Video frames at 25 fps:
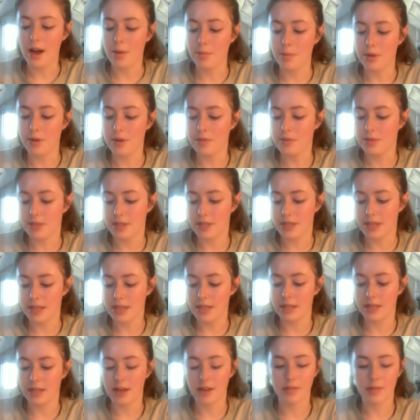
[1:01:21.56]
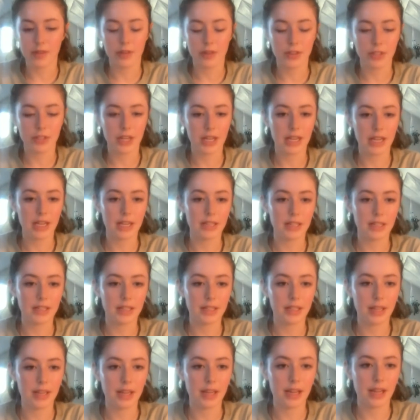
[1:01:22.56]
we've seen Governor Jay
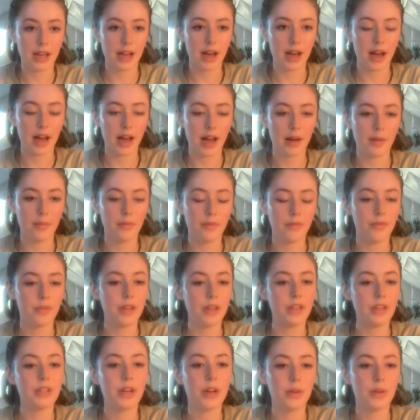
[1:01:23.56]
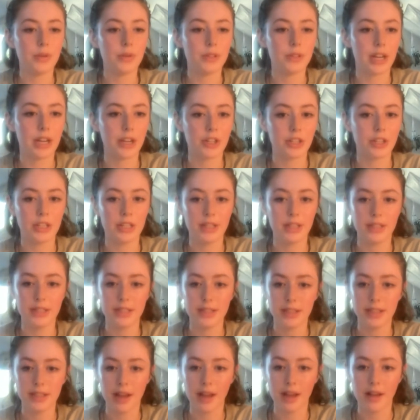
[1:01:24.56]
Inslee veto
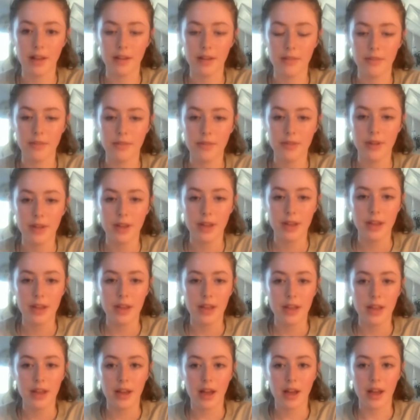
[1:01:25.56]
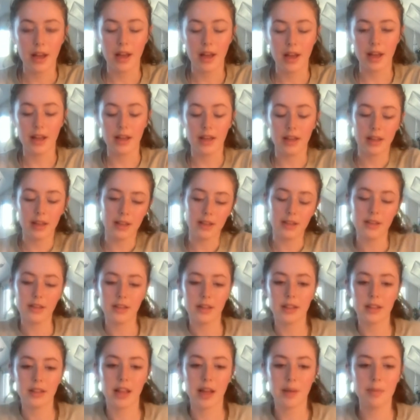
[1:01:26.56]
sections of
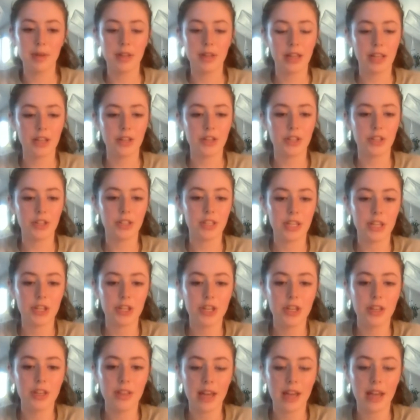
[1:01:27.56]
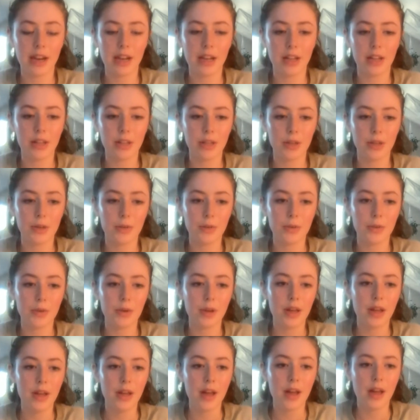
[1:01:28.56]
climate legislation that
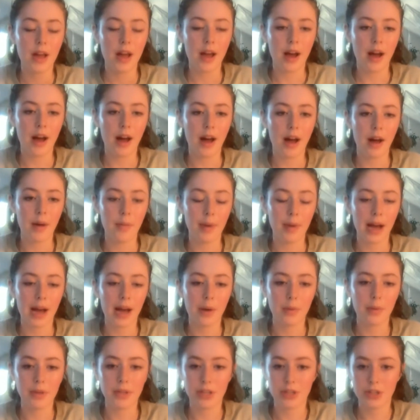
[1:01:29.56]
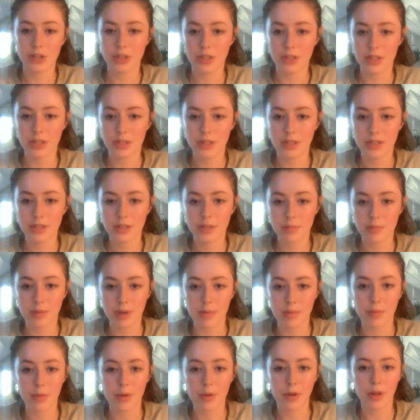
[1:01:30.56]
include how Indigenous
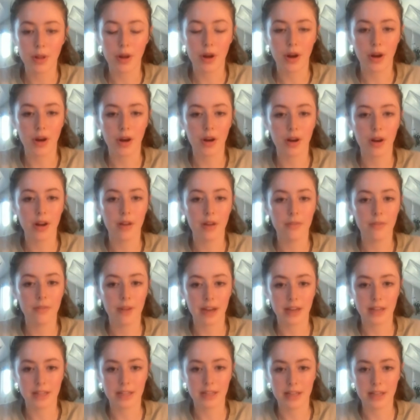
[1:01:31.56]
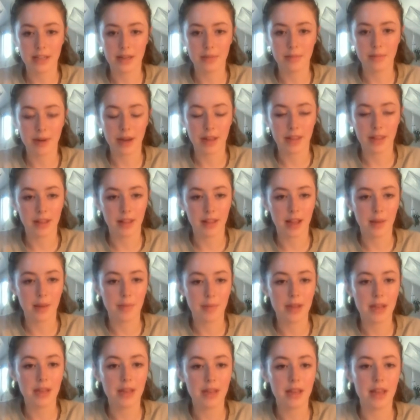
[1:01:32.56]
people are affected by the
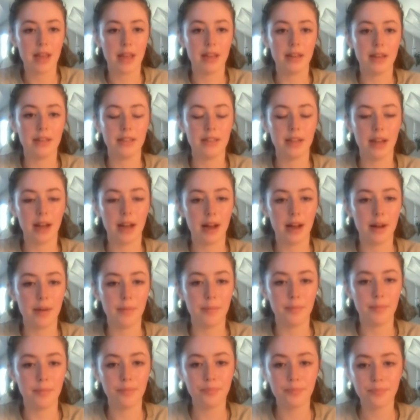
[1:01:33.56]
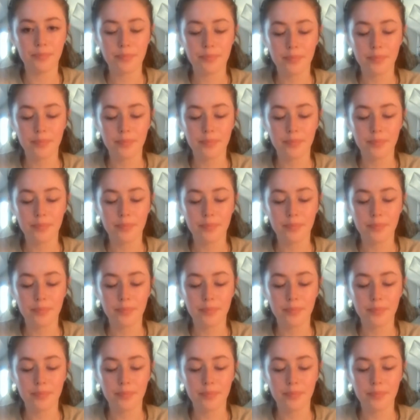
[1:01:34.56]
climate and